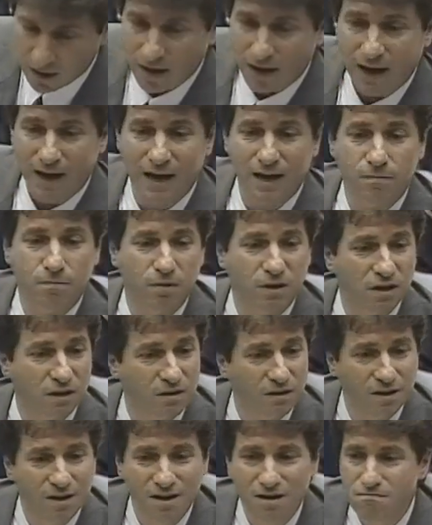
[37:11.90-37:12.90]
had
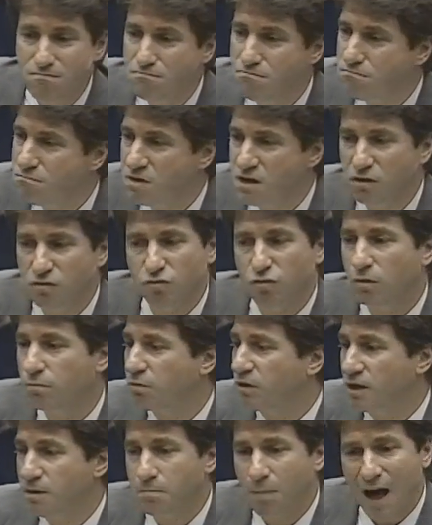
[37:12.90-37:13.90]
been
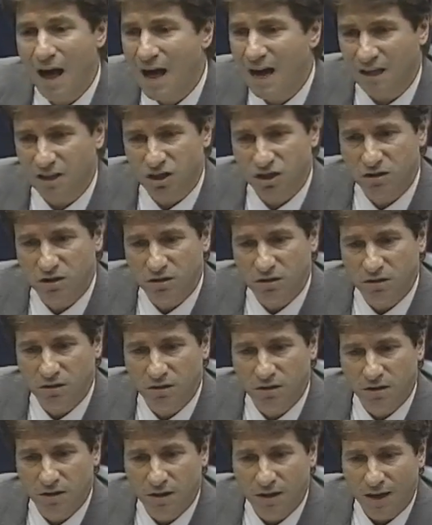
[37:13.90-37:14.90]
miserably botched.
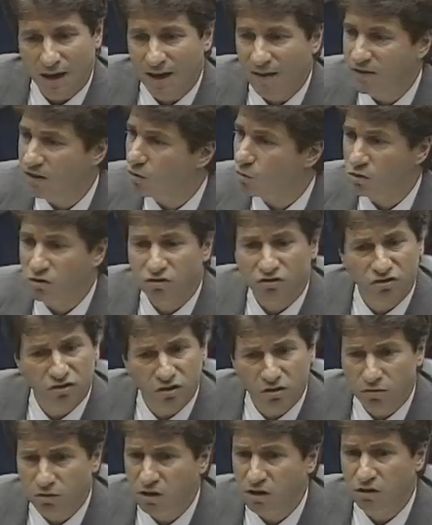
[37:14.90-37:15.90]
And there were
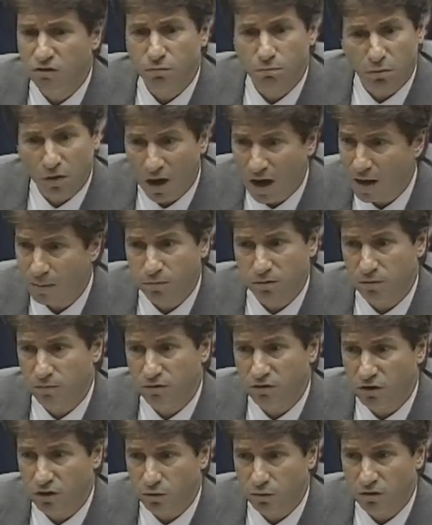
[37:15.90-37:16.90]
serious
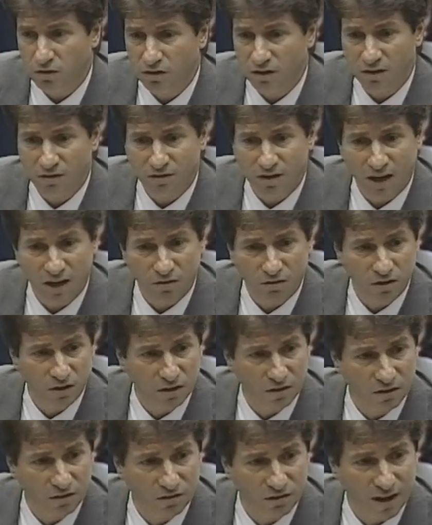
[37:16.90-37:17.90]
problems here with the integrity
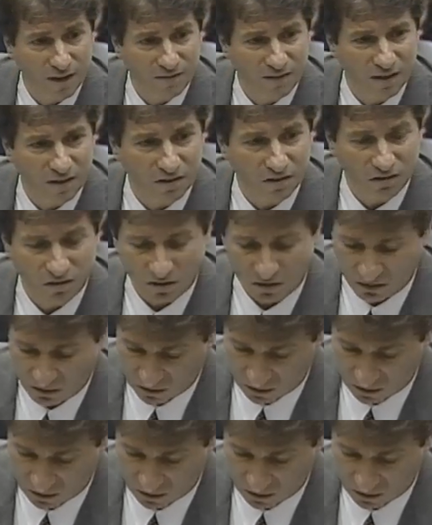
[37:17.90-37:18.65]
of this evidence.